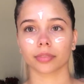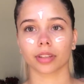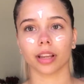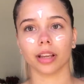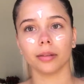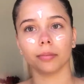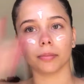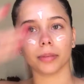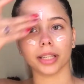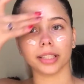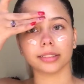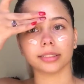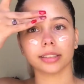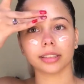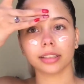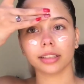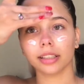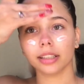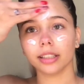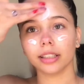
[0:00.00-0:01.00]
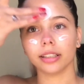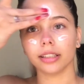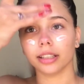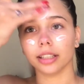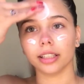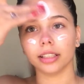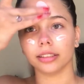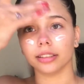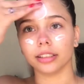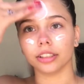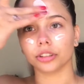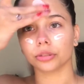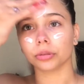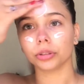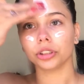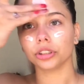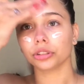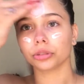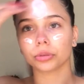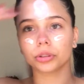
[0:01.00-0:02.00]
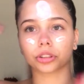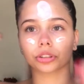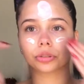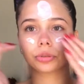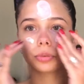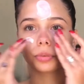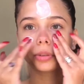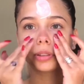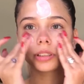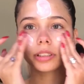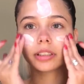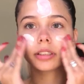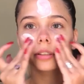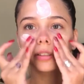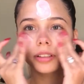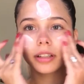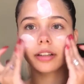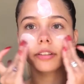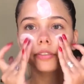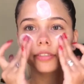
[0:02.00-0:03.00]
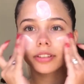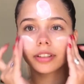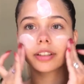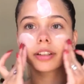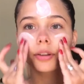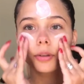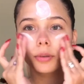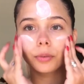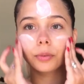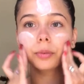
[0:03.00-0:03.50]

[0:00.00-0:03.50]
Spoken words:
And basically this one just works really good. I feel like,